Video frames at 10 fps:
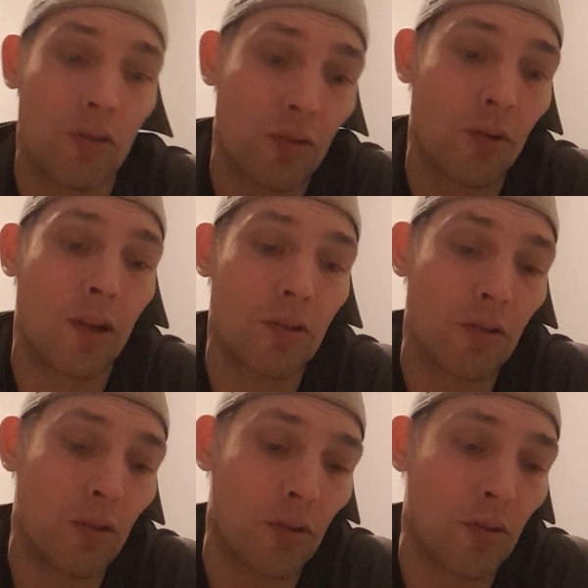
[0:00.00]
so that's
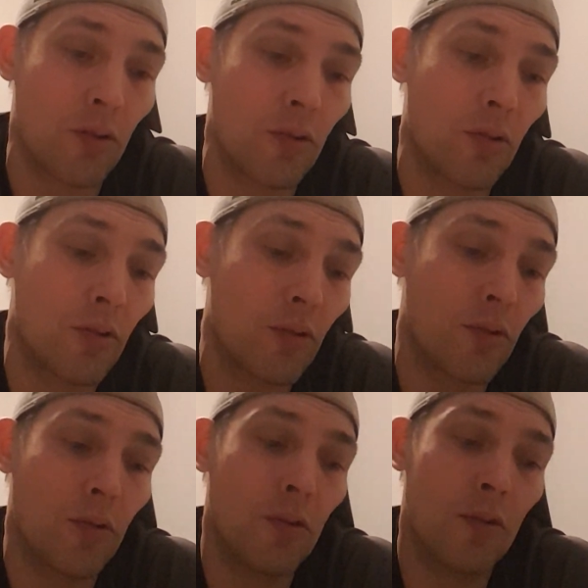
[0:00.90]
good.
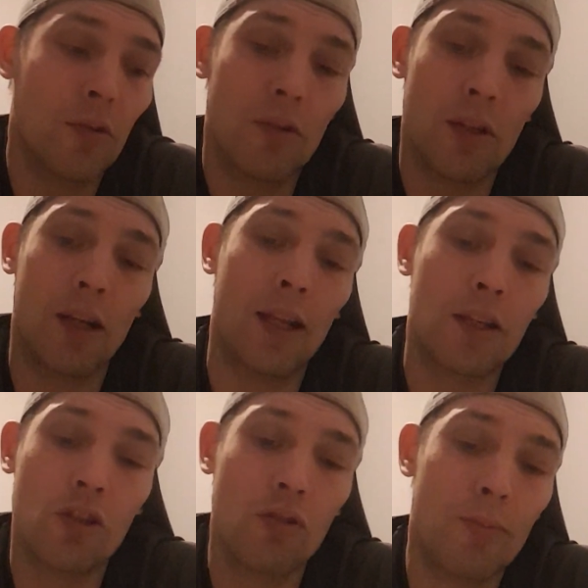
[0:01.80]

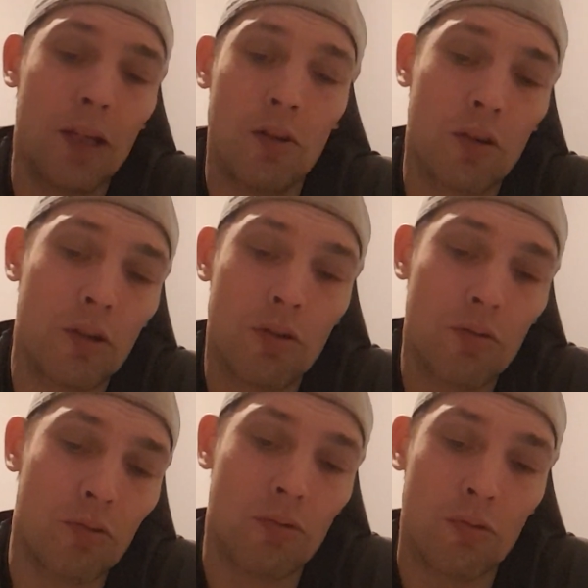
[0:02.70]
Lens you be looking
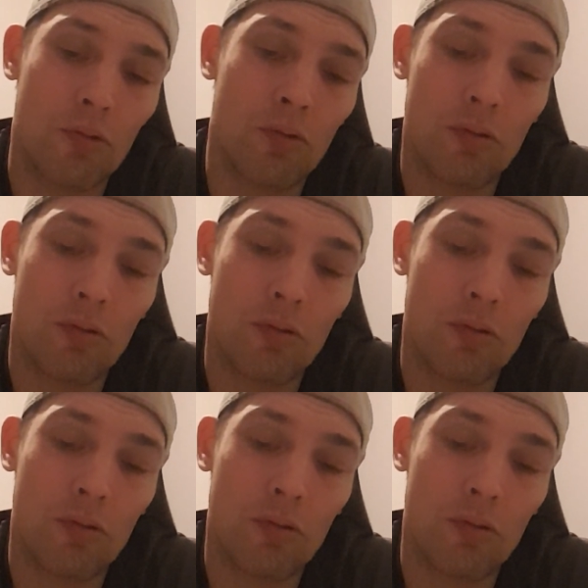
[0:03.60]
through.